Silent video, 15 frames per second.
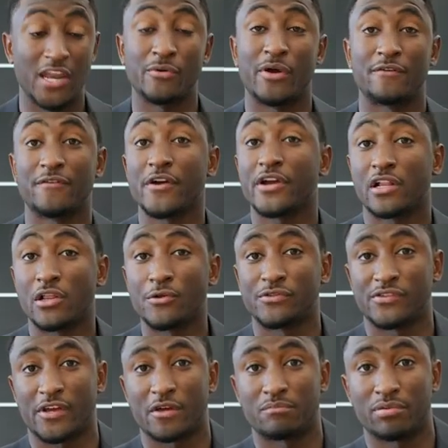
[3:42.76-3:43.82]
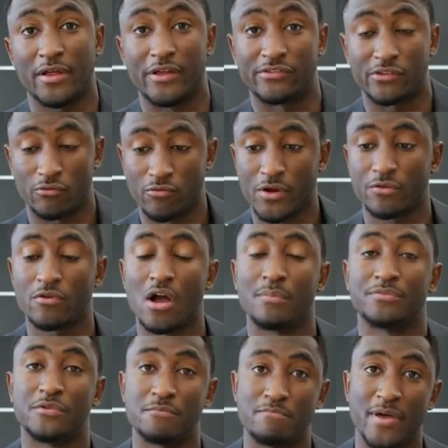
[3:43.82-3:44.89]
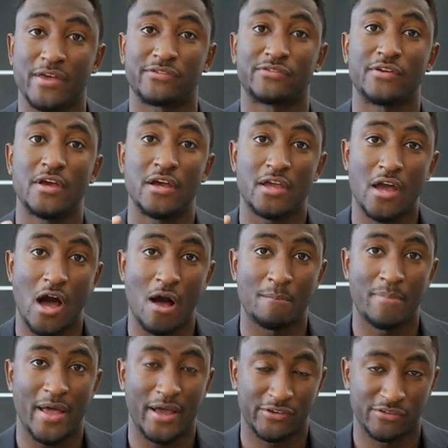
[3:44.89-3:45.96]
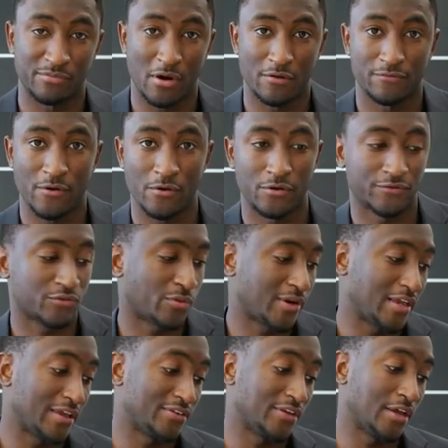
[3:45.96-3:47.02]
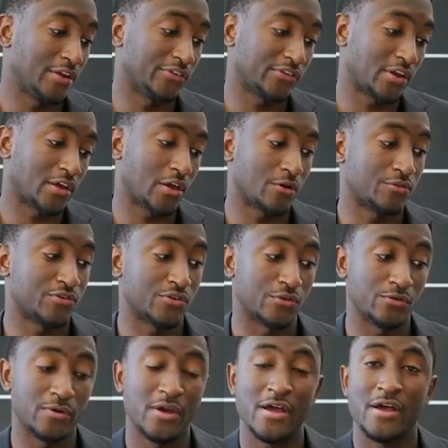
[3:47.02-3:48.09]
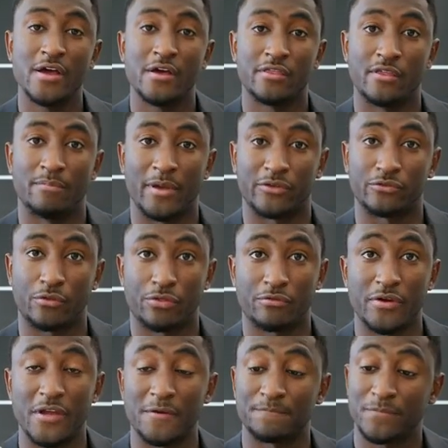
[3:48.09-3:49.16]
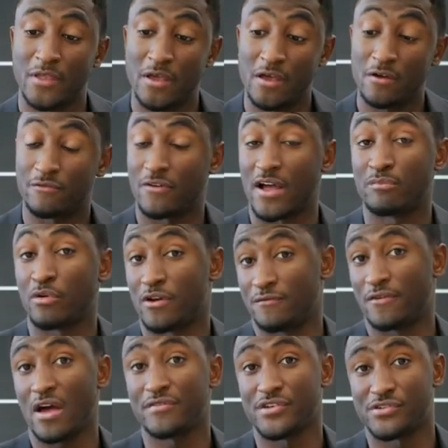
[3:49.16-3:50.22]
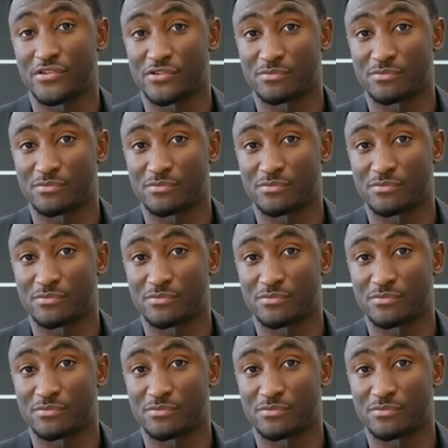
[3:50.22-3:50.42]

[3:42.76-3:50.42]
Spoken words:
Anyway, a very close second place, a runner-up to Best Compact Smartphone of 2018 is gonna go to the Pixel 3, 5.5-inch